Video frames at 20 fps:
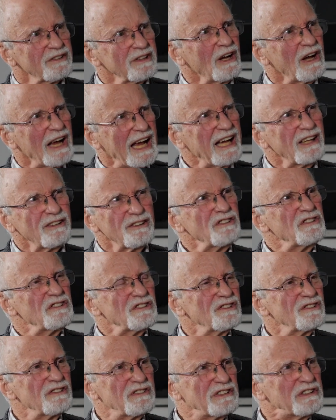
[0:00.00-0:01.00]
is, you know, actors
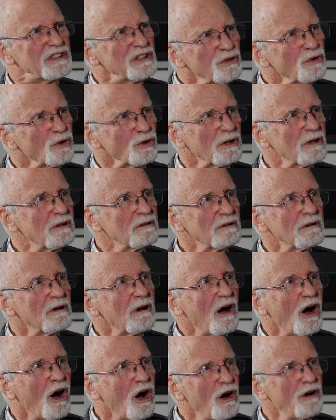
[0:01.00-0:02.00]
still
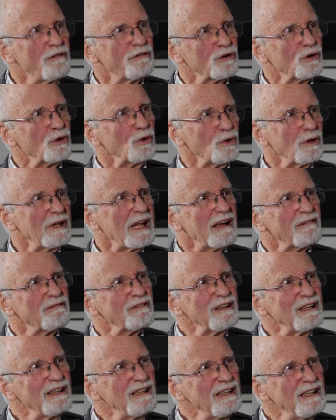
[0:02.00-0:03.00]
overall
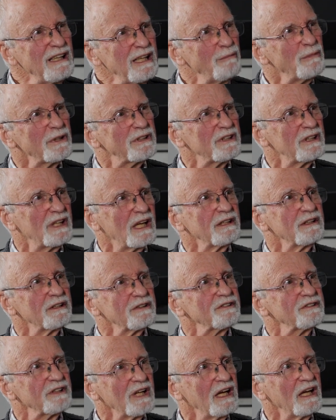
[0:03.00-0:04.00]
have limited
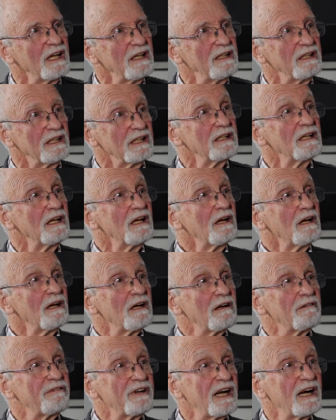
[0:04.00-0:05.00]
understanding
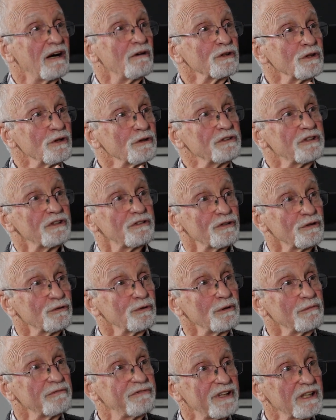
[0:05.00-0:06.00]
of how an
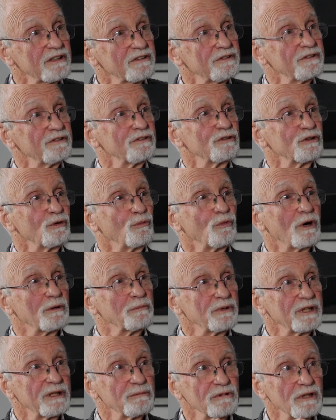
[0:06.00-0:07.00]
audition room functions and
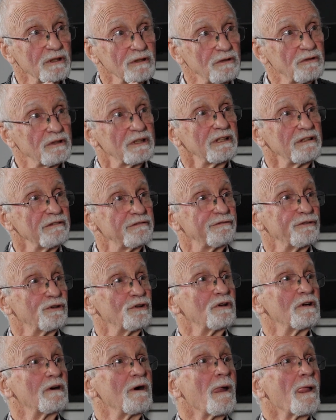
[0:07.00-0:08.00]
what people are looking
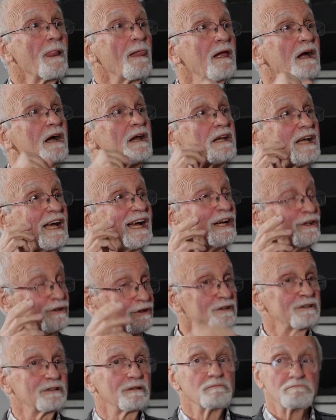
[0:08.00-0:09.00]
for and how
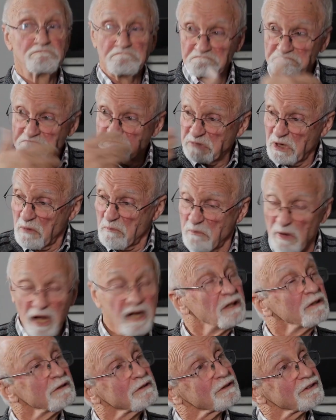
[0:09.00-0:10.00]
you can
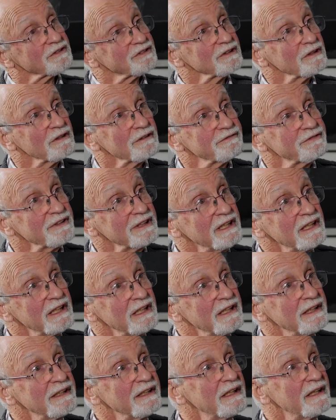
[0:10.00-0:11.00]
promote yourself
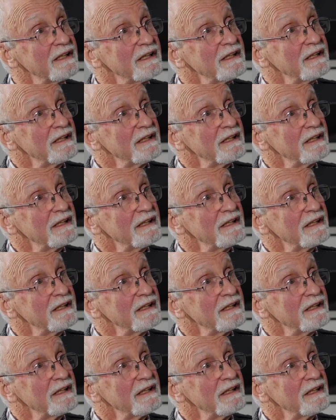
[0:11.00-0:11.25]
in